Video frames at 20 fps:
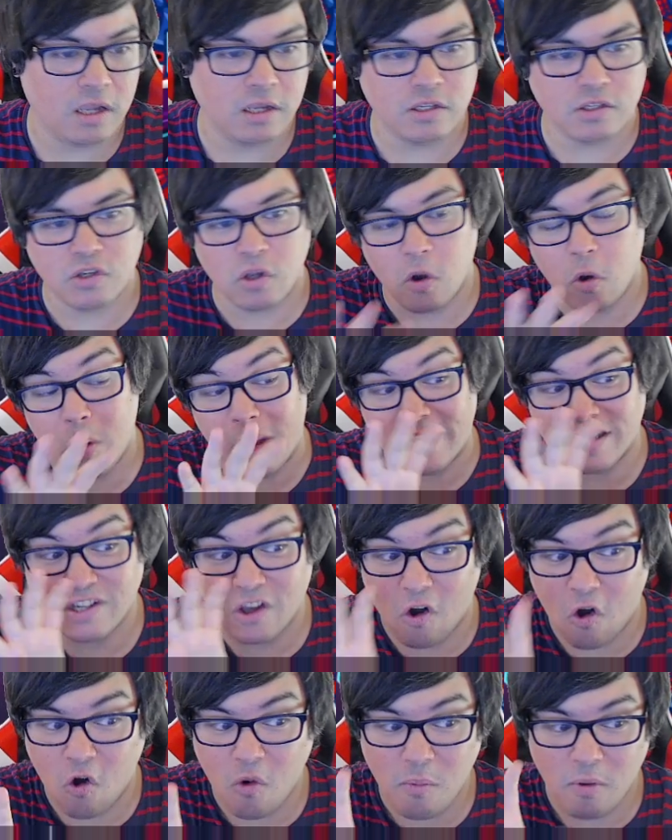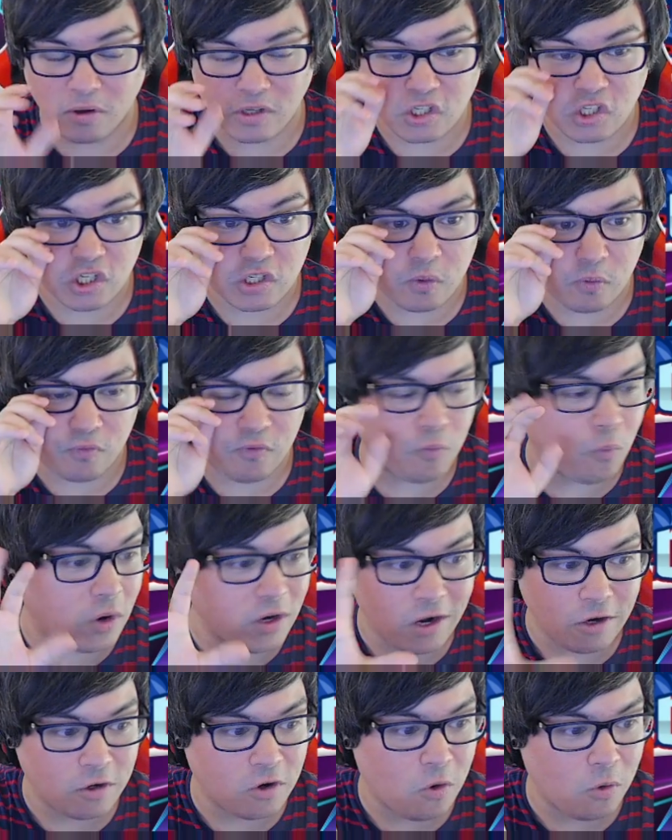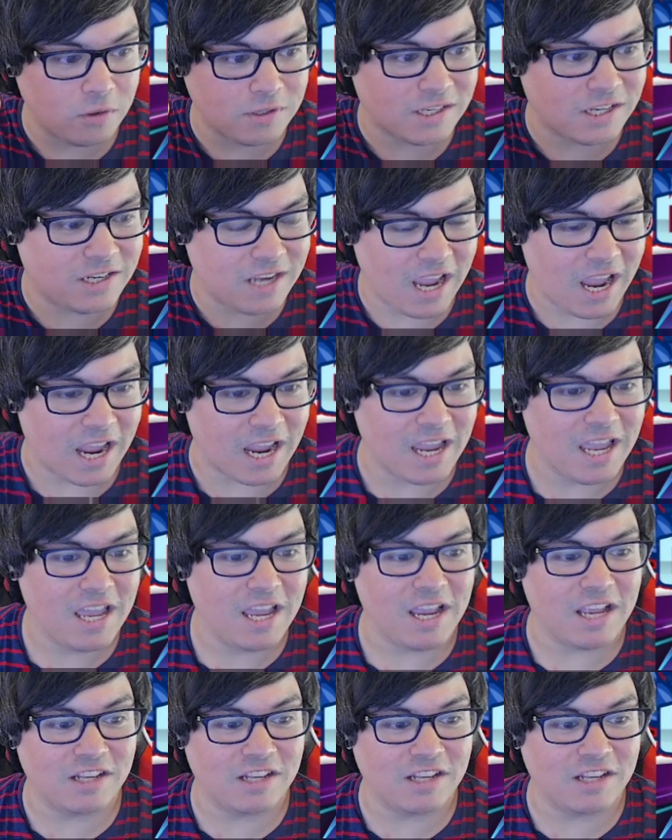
so it's almost just 100 cores a day